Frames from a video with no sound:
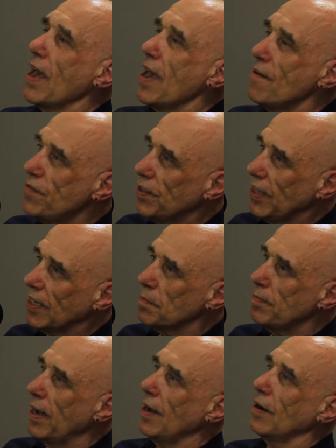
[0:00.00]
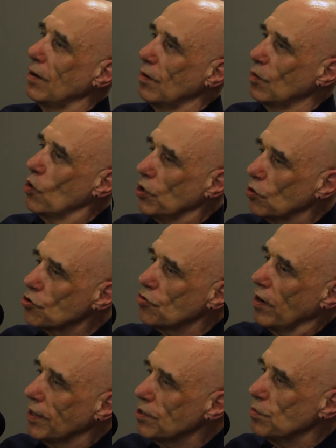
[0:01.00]
everything about what you're
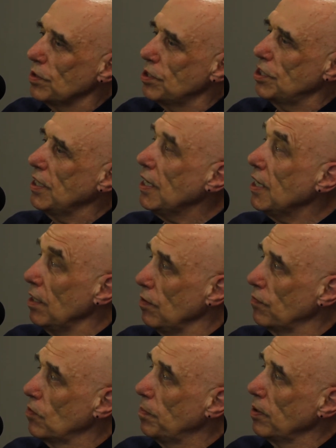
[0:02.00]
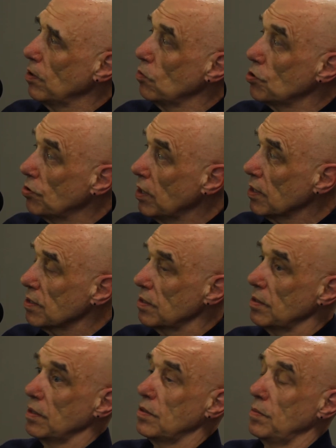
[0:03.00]
trying to achieve, to build
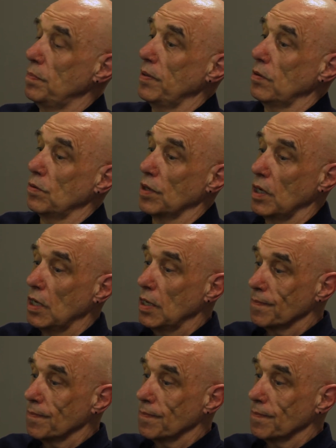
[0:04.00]
trust, to build